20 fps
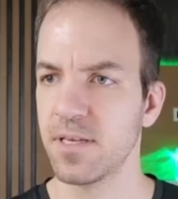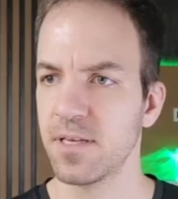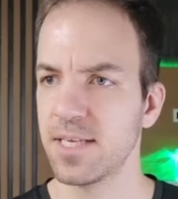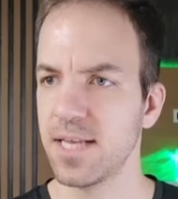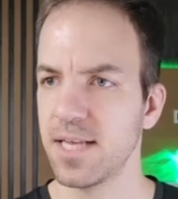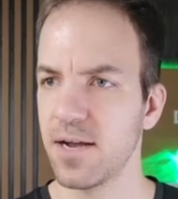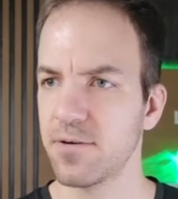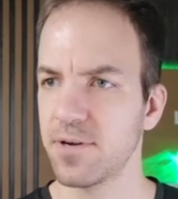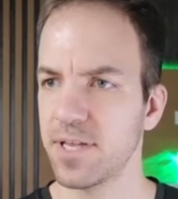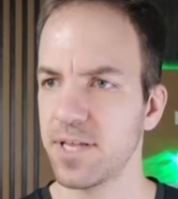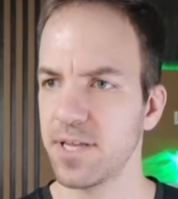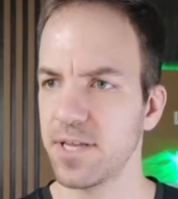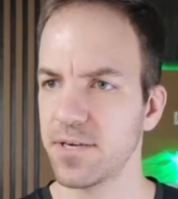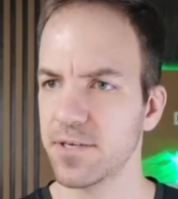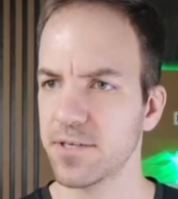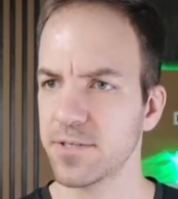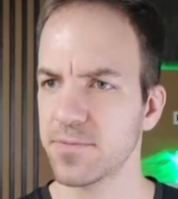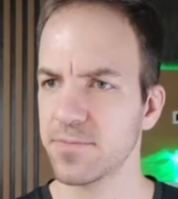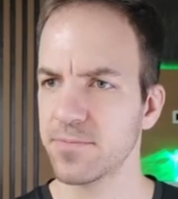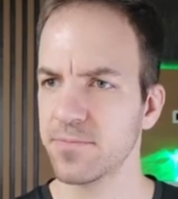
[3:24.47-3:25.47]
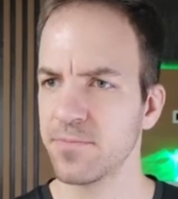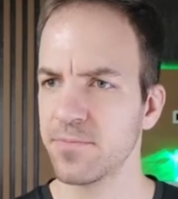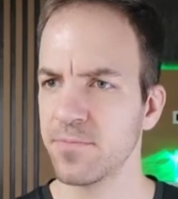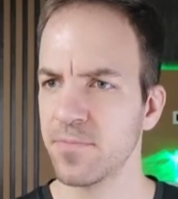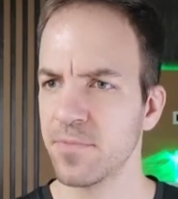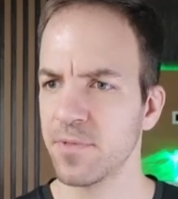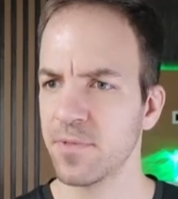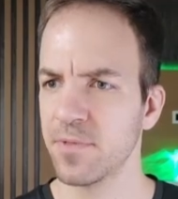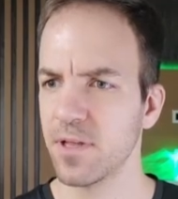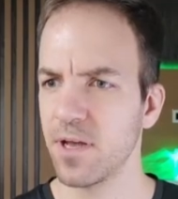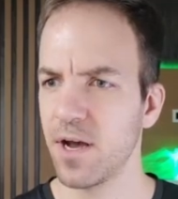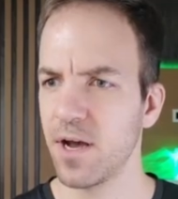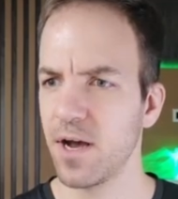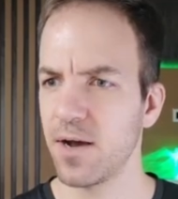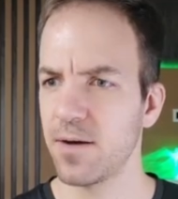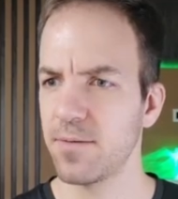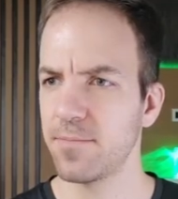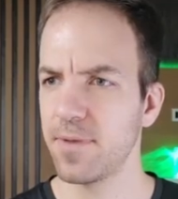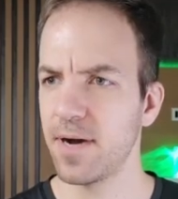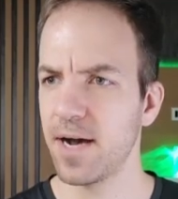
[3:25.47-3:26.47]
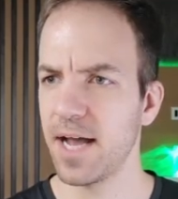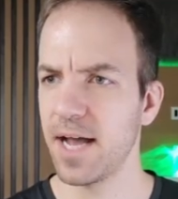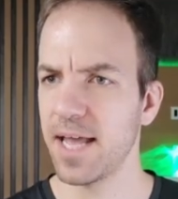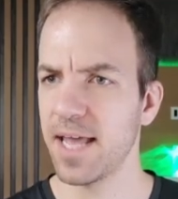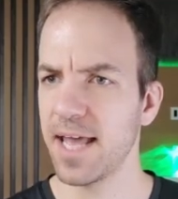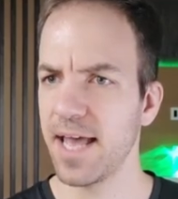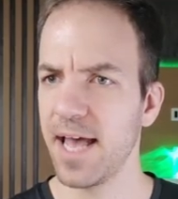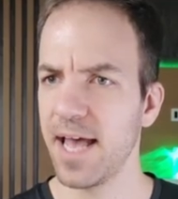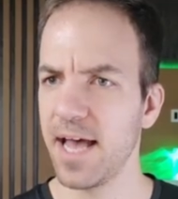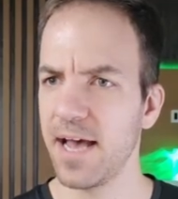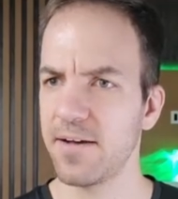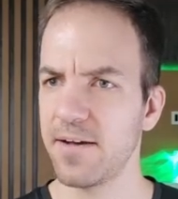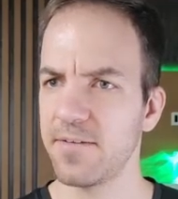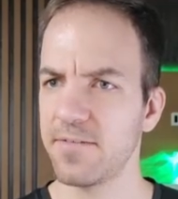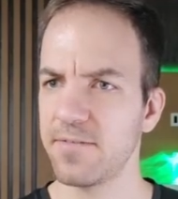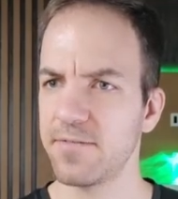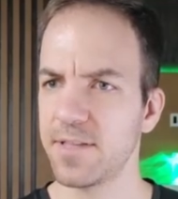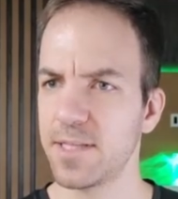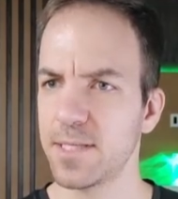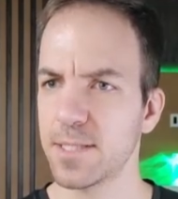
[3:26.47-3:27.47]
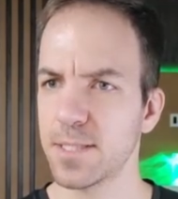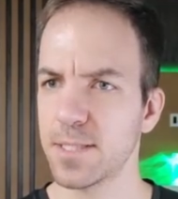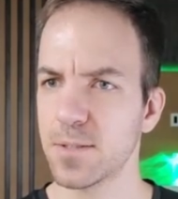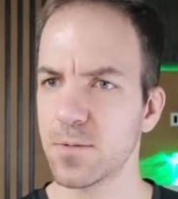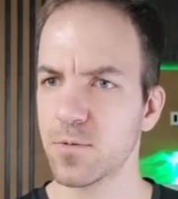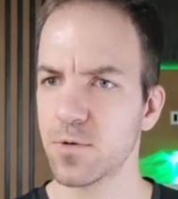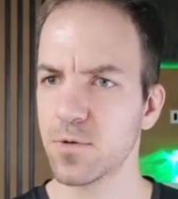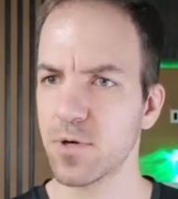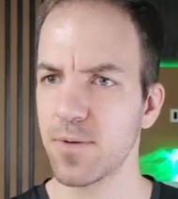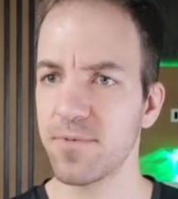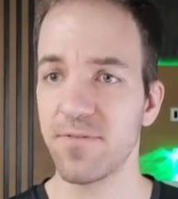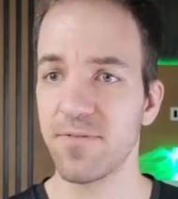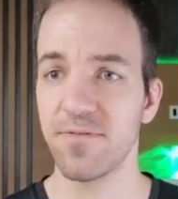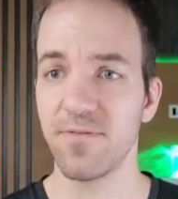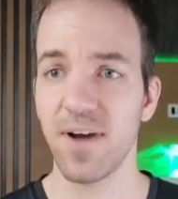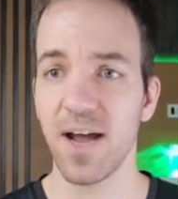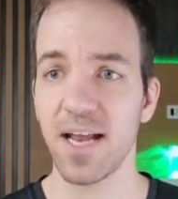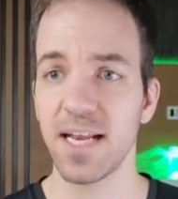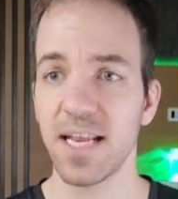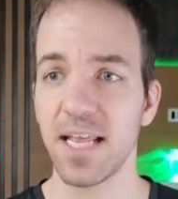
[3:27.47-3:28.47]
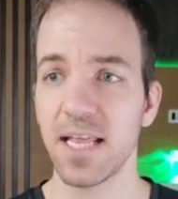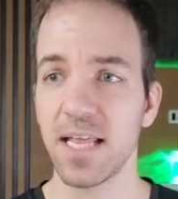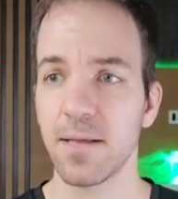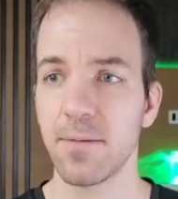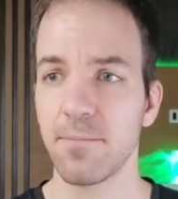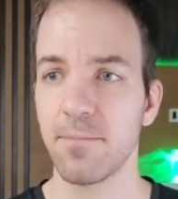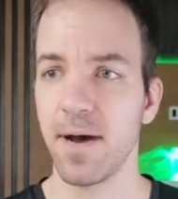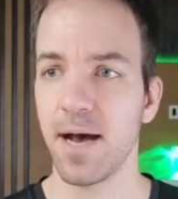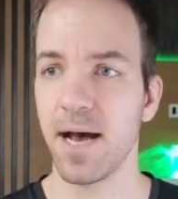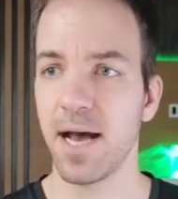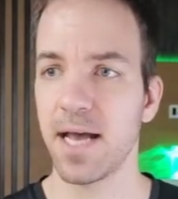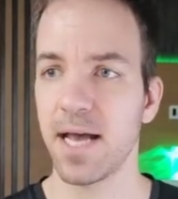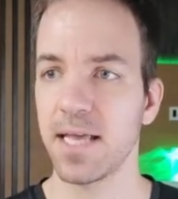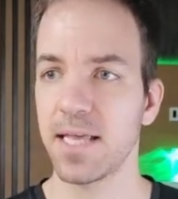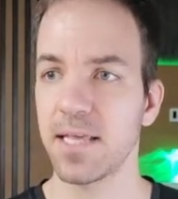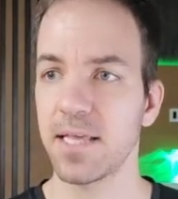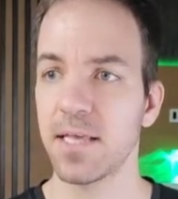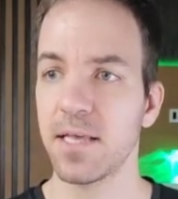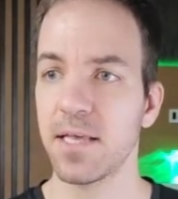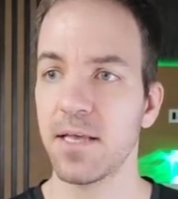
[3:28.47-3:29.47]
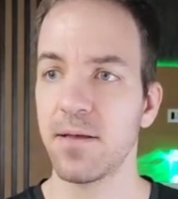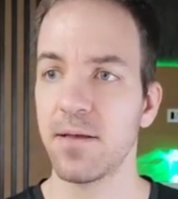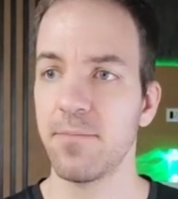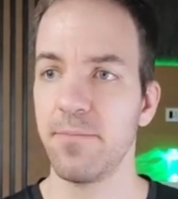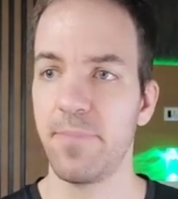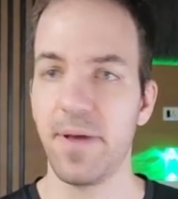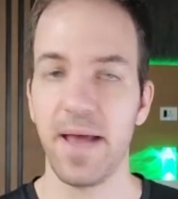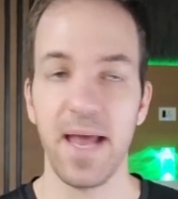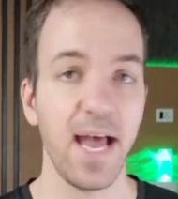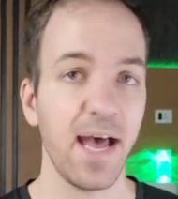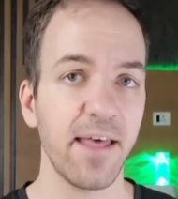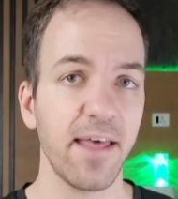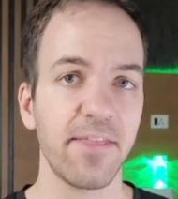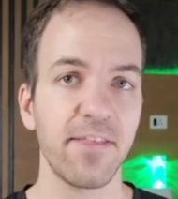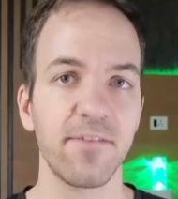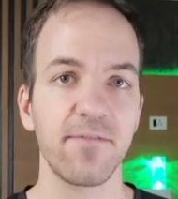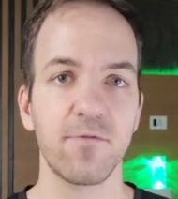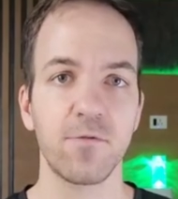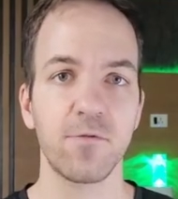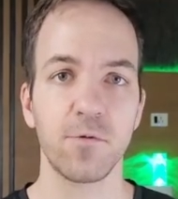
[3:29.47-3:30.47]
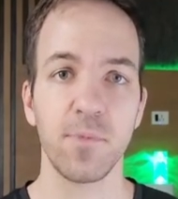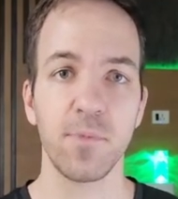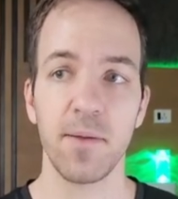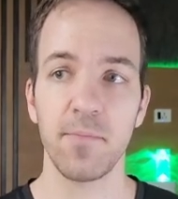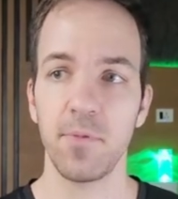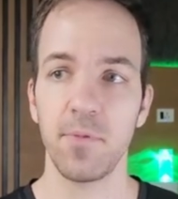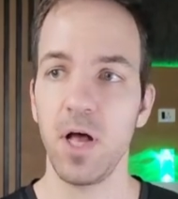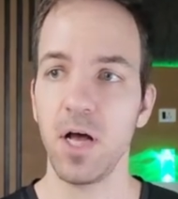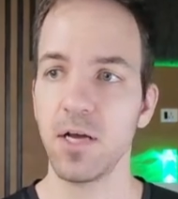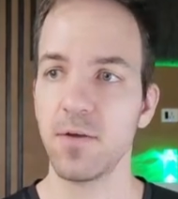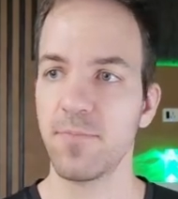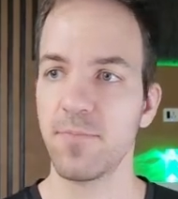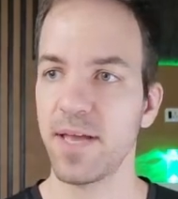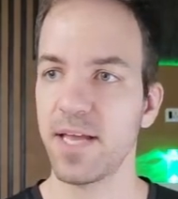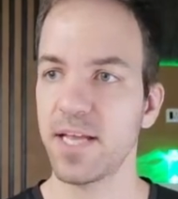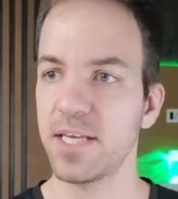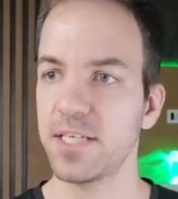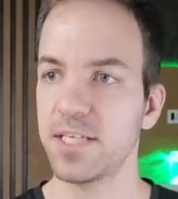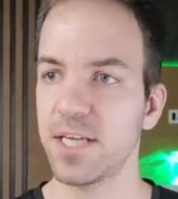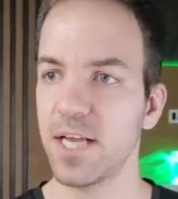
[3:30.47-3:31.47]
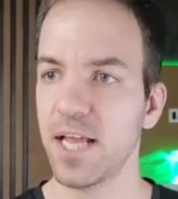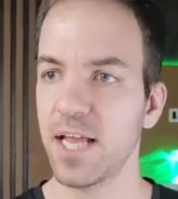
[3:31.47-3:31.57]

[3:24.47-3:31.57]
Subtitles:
down here, I have, this is where I'm defining my path for my blog page.